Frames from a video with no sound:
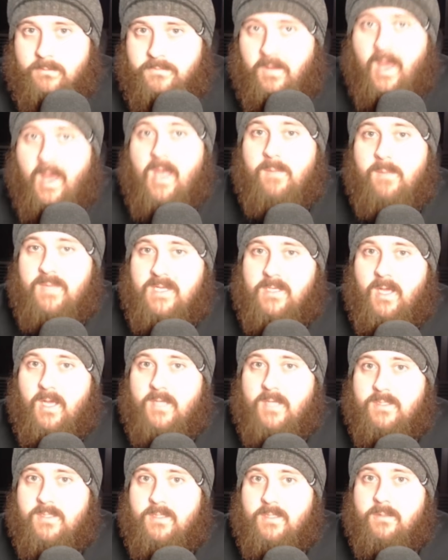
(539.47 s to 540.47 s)
Fighter B
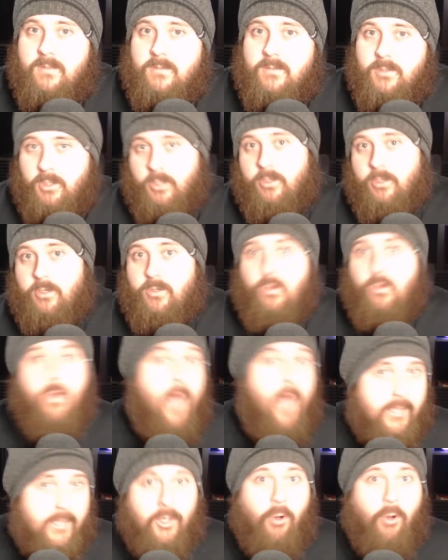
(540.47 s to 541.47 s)
does it. Guru,
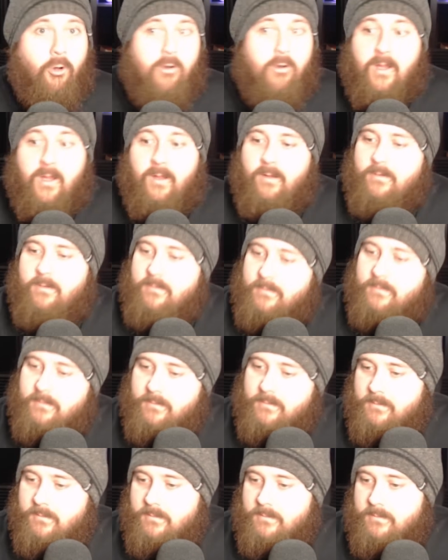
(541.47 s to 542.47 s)
I called it.
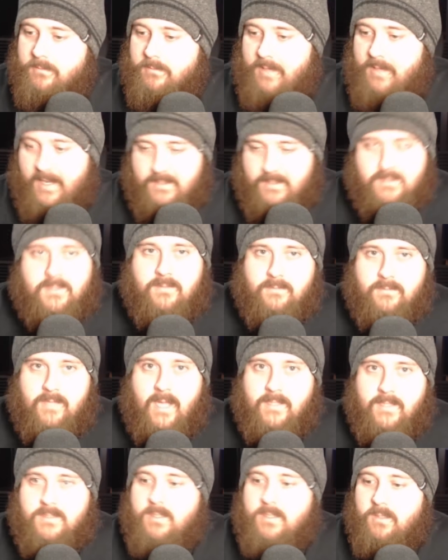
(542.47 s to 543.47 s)
That's
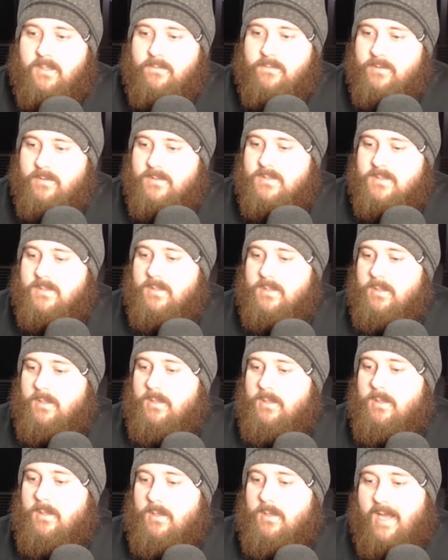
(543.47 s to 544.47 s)
the difference.
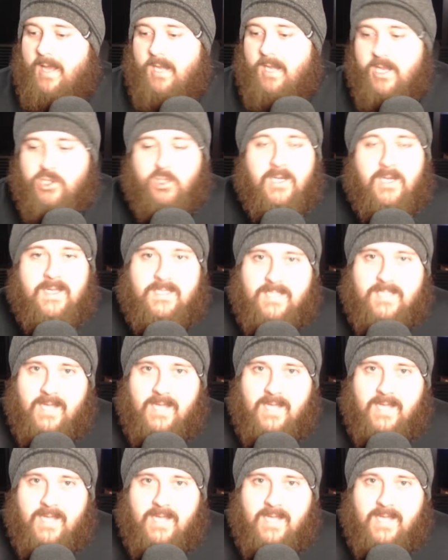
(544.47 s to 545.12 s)
I literally